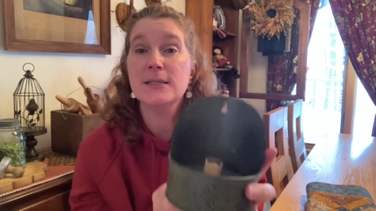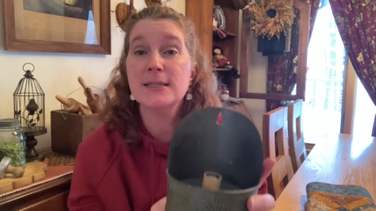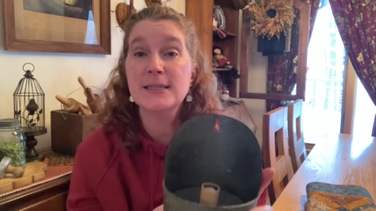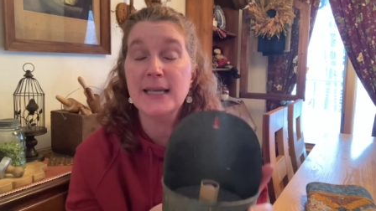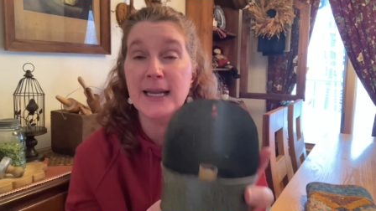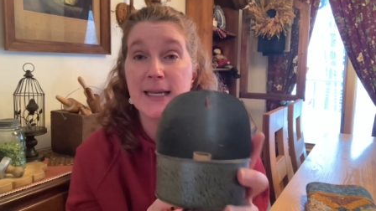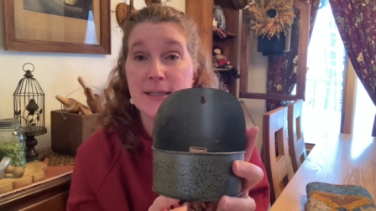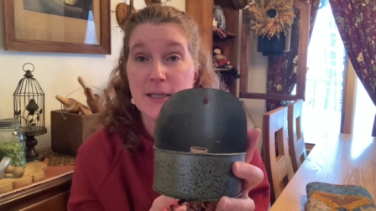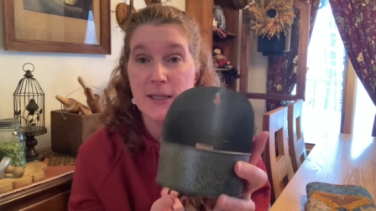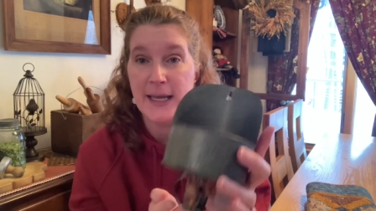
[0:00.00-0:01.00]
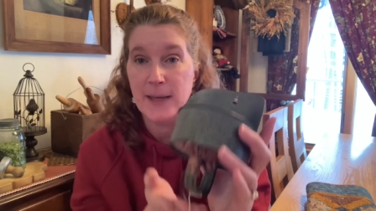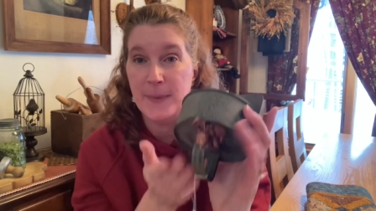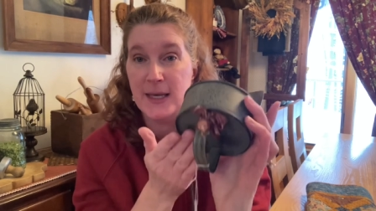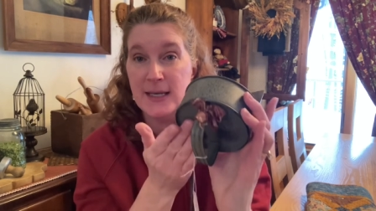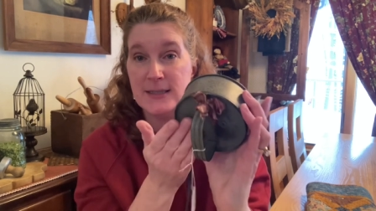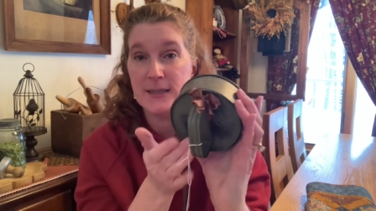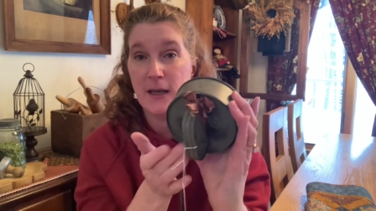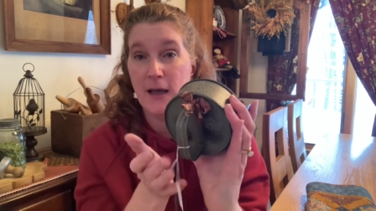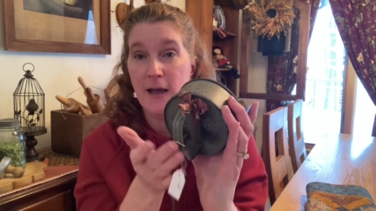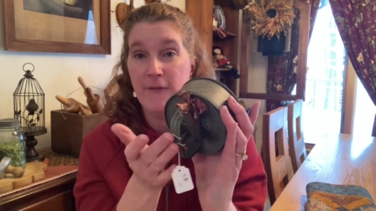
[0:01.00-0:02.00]
sit it, like because
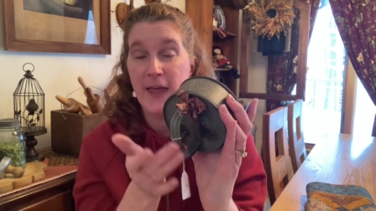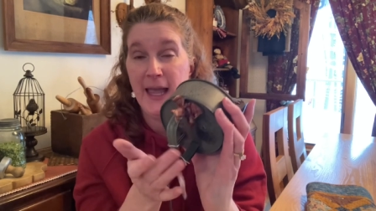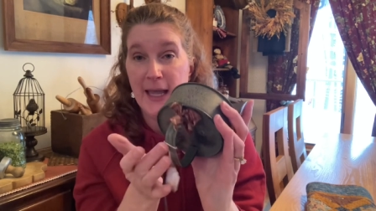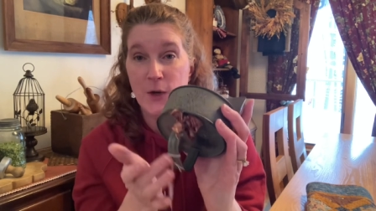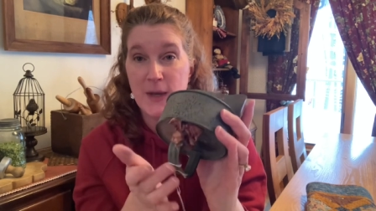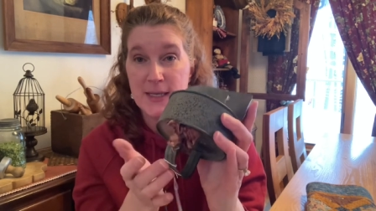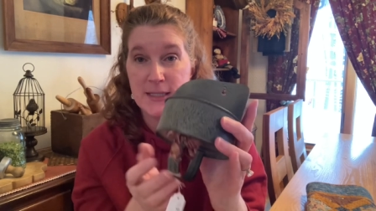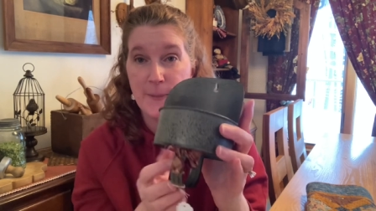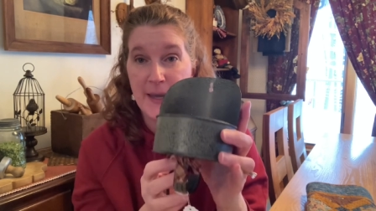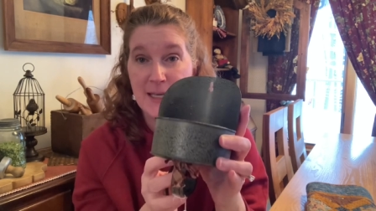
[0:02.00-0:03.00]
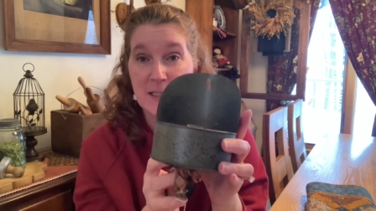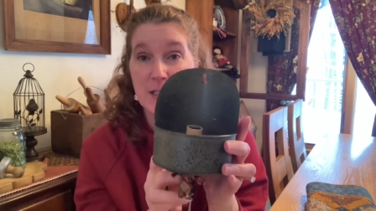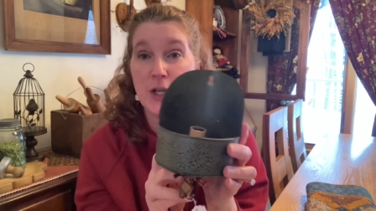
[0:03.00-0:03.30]
of the handle as the base,